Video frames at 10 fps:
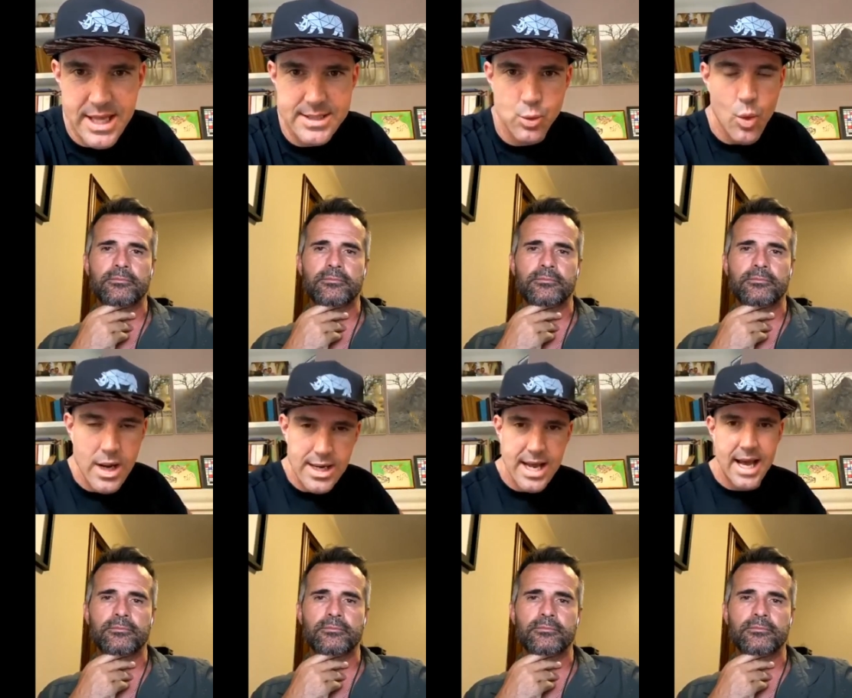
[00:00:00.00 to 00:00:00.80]
Speaker 1: one
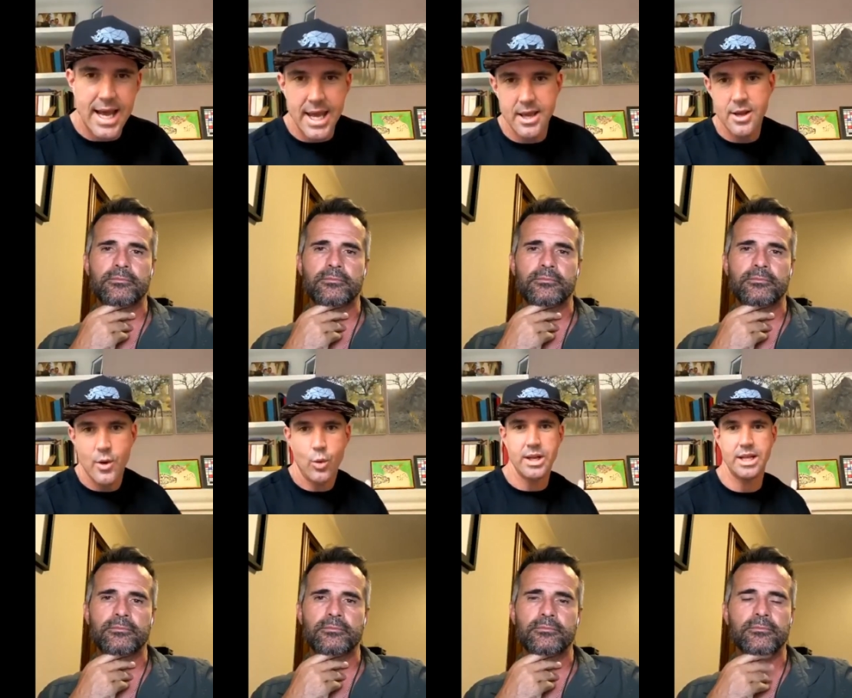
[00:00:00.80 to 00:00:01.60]
day,
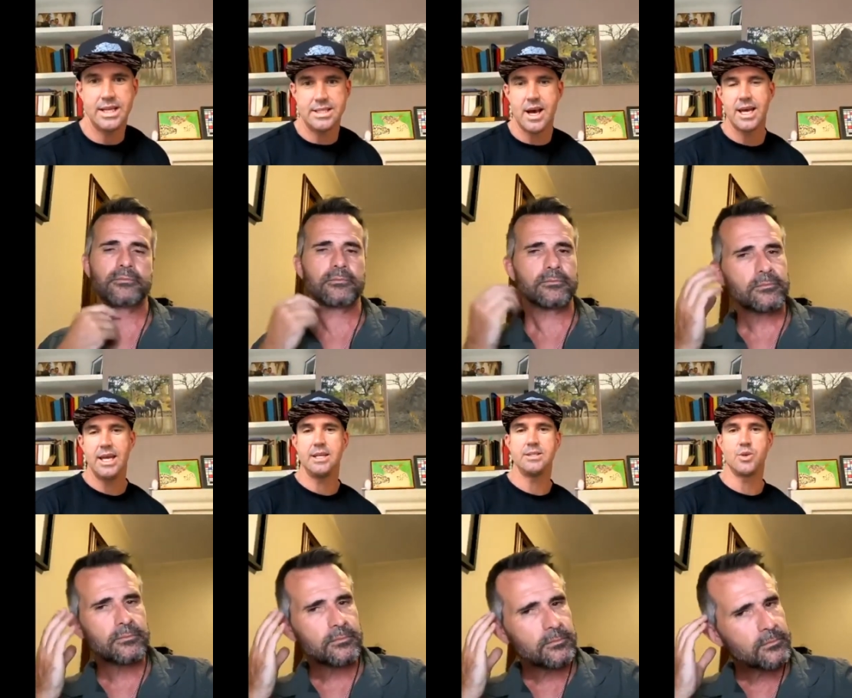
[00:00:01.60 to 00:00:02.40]
one of these
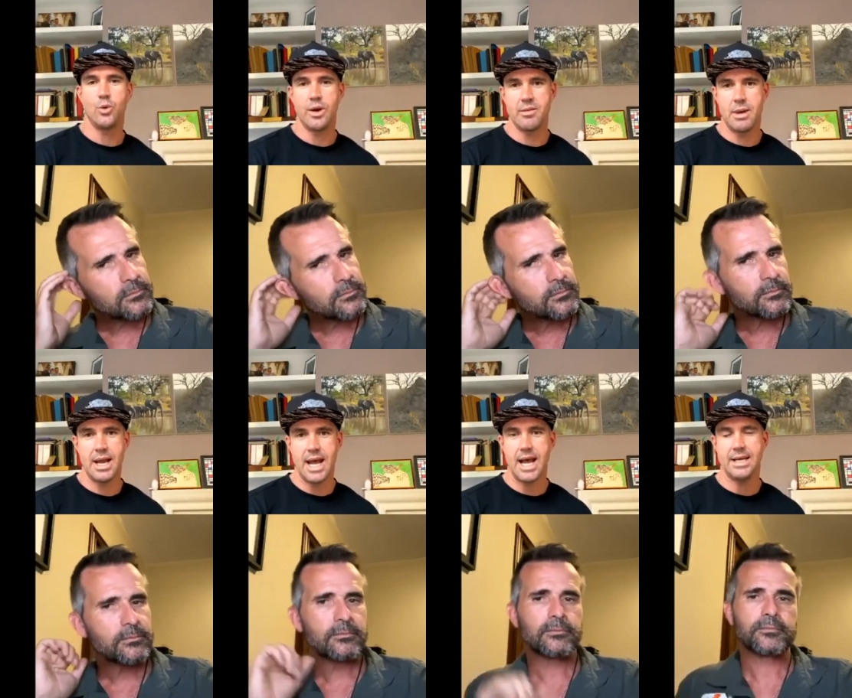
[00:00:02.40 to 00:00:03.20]
hyenas or one of my
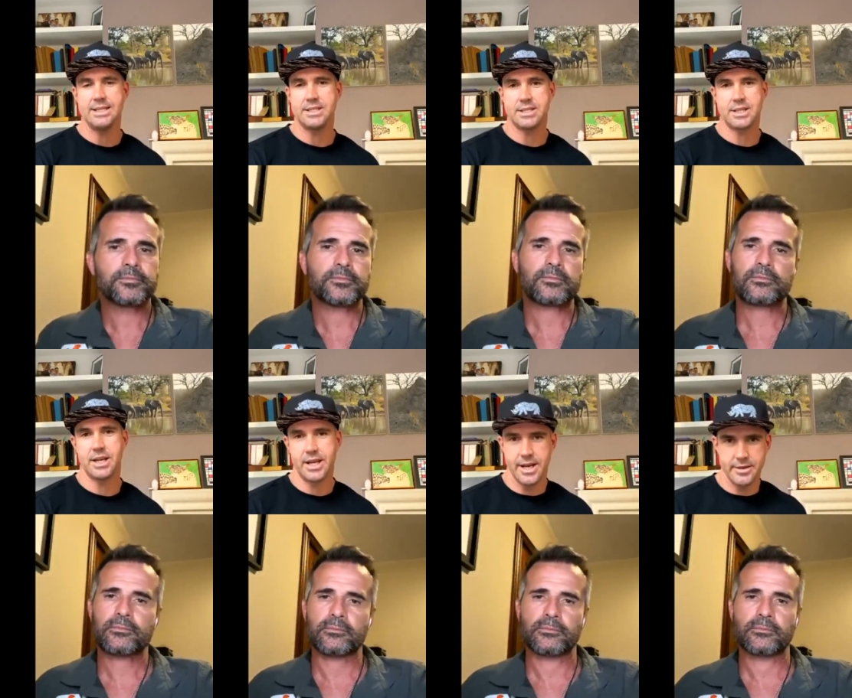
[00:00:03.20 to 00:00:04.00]
lions are just going to
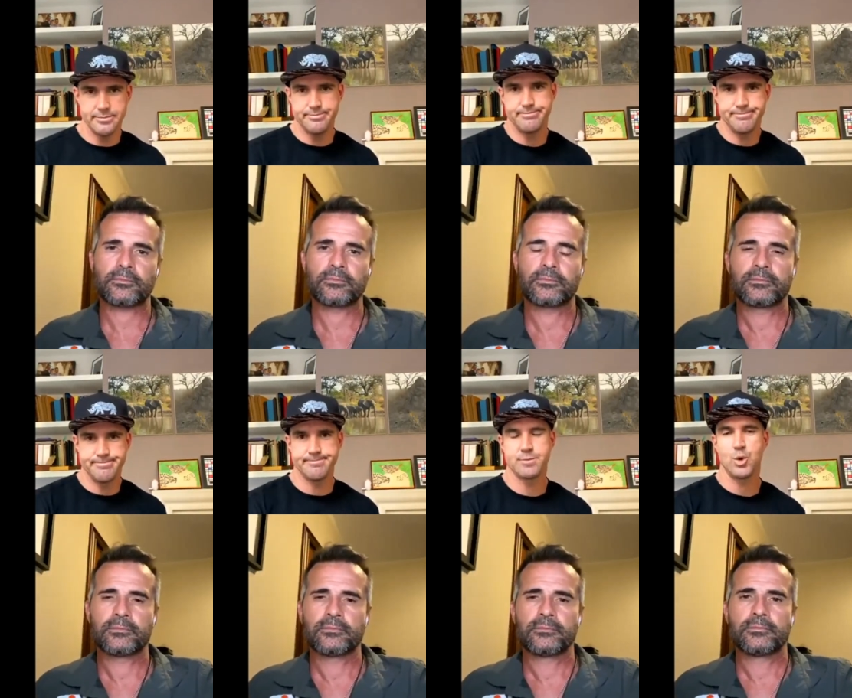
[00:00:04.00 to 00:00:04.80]
go,
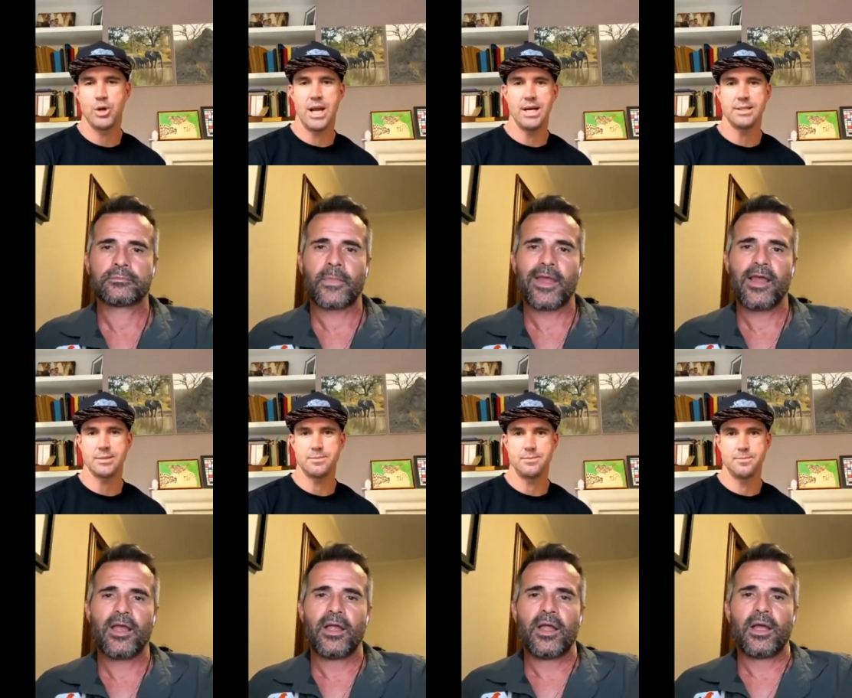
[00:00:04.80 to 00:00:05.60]
good night?
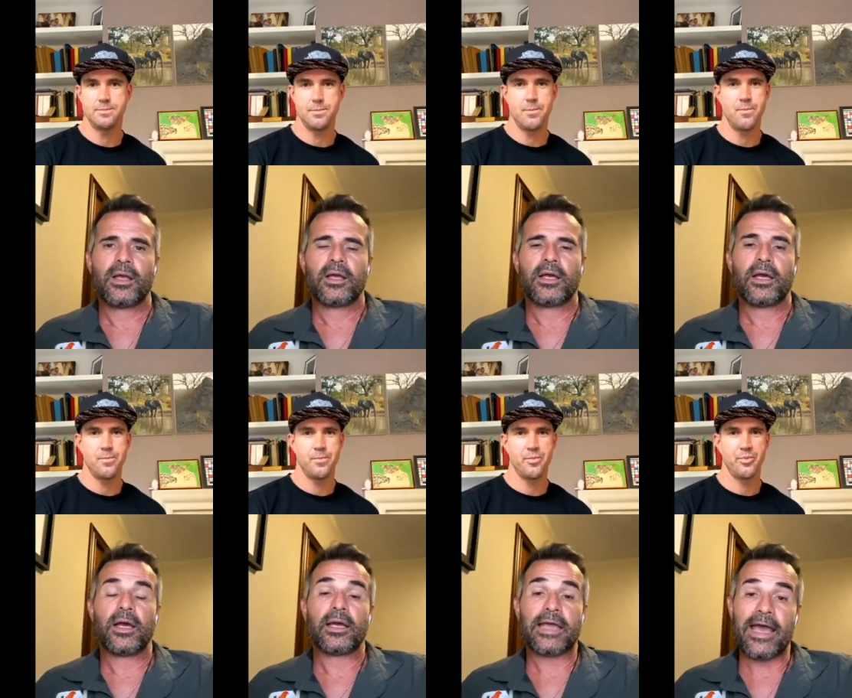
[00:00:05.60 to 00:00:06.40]
Speaker 2: Uh,
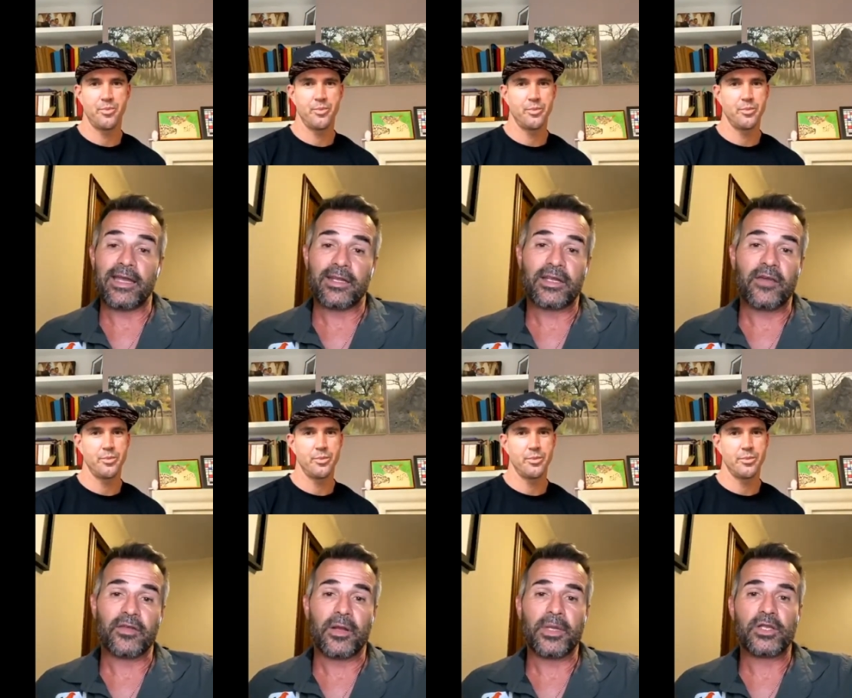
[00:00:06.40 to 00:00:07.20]
again, Kevin, I
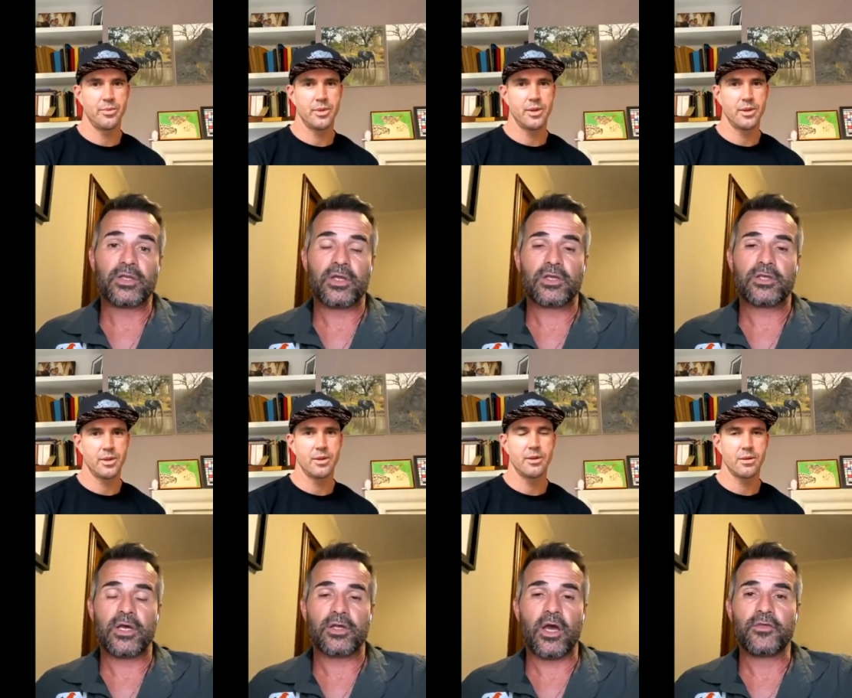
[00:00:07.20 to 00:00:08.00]
mean, t- uh,
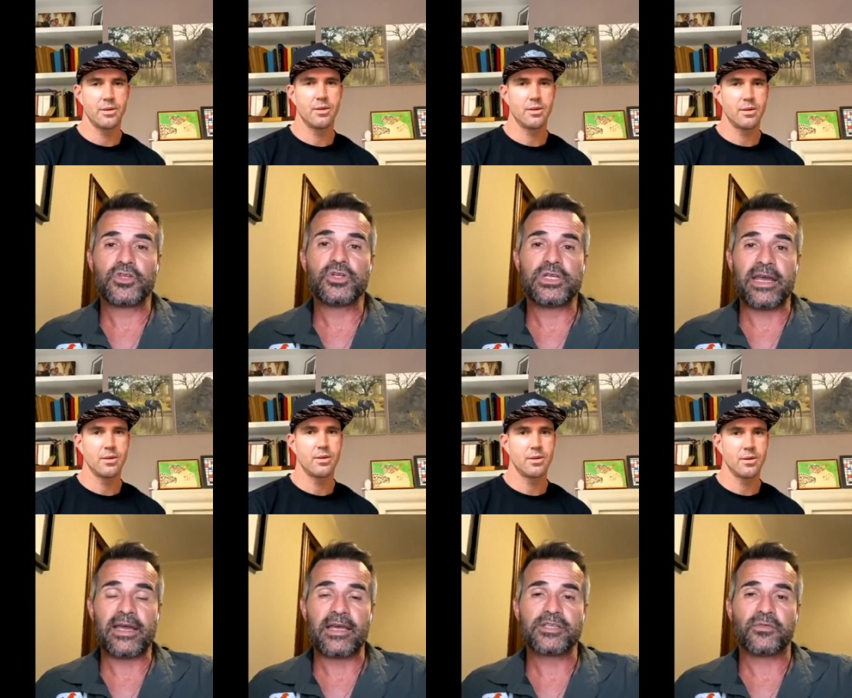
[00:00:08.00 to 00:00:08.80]
over two
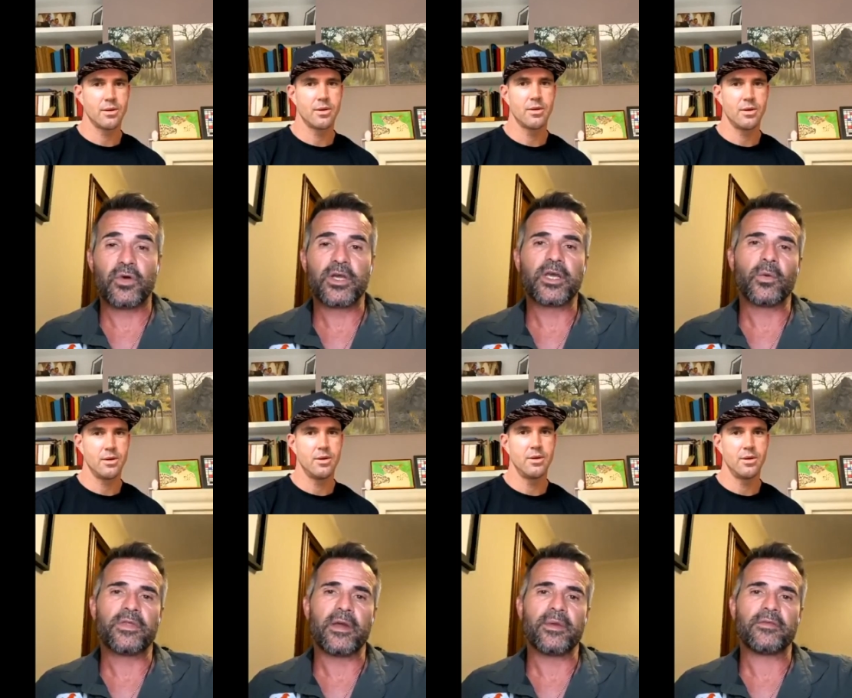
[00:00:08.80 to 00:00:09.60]
decades of working with
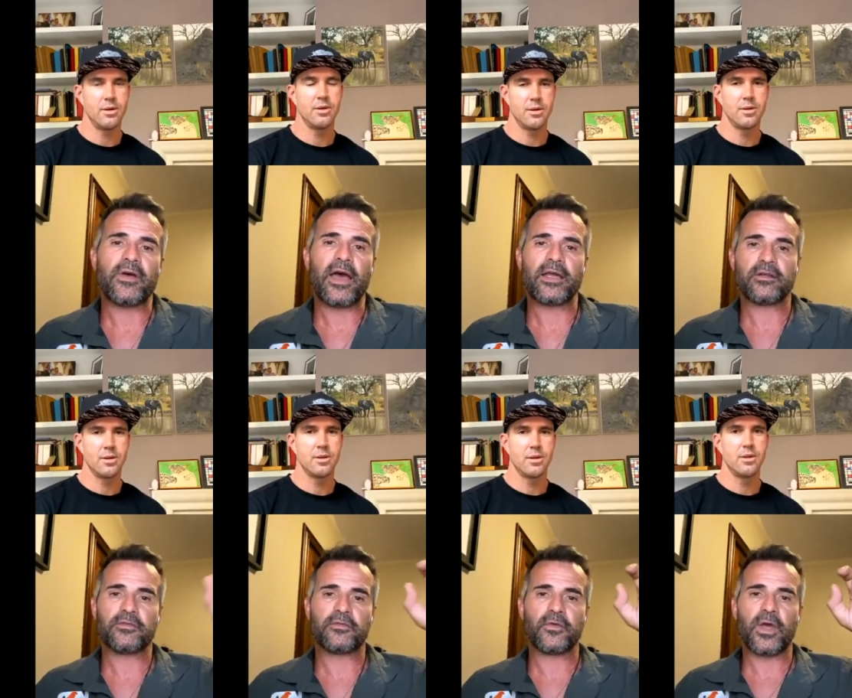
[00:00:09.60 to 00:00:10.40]
them, if I had of
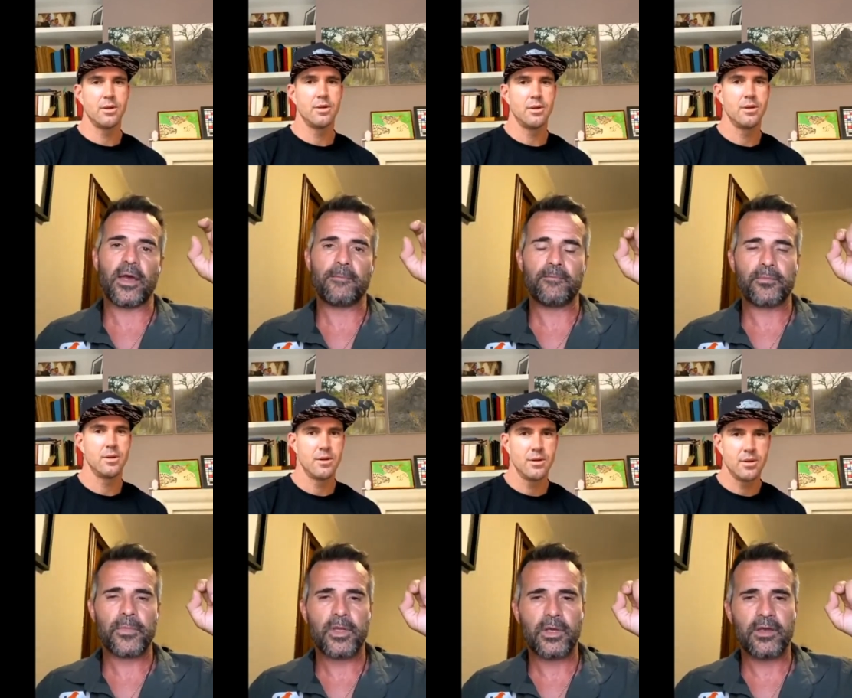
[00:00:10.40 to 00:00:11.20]
um,
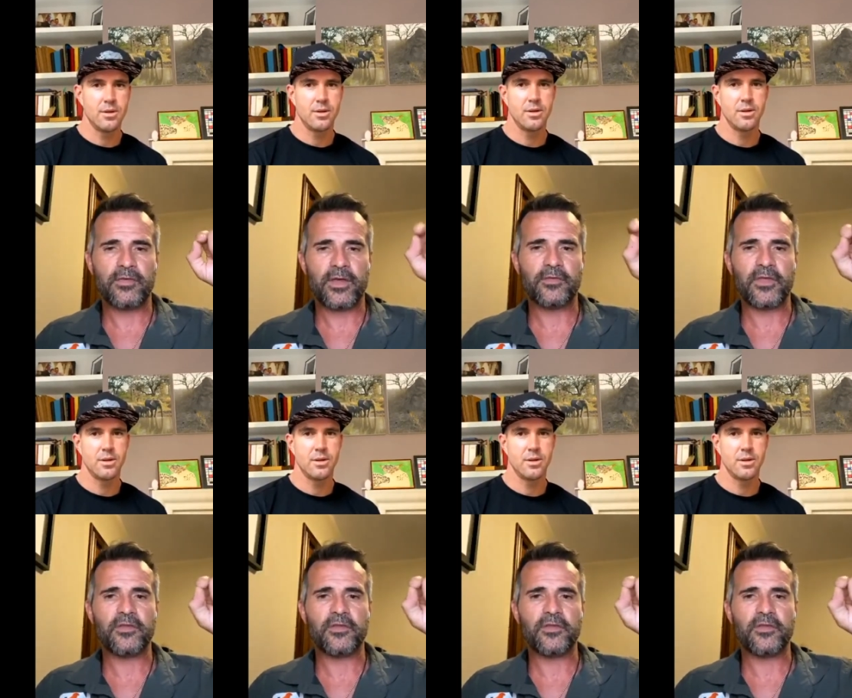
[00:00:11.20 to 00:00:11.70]
if, if, if